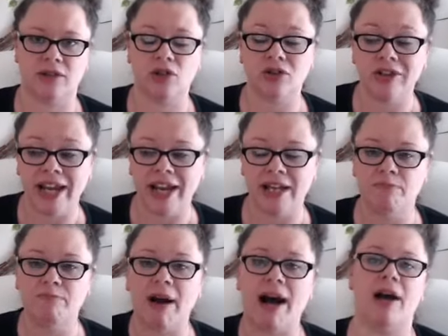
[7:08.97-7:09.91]

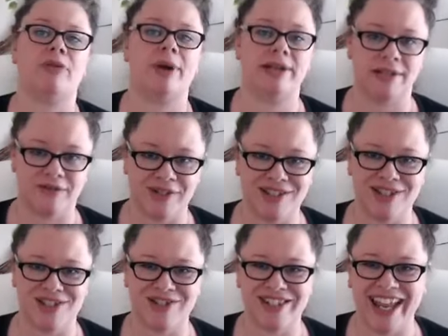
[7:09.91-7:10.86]
creating pathways of
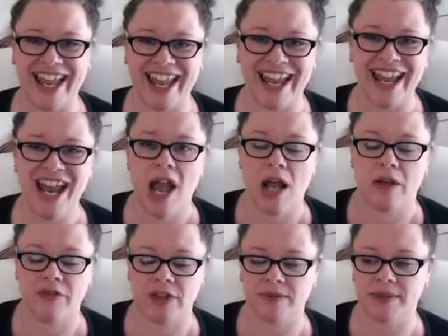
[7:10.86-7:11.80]
continued care
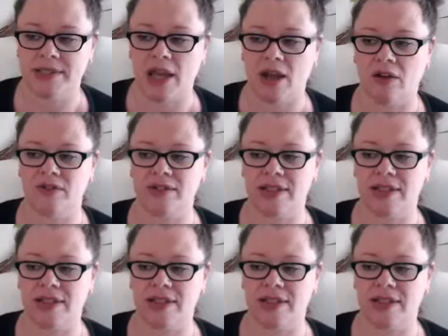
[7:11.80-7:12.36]
for themselves.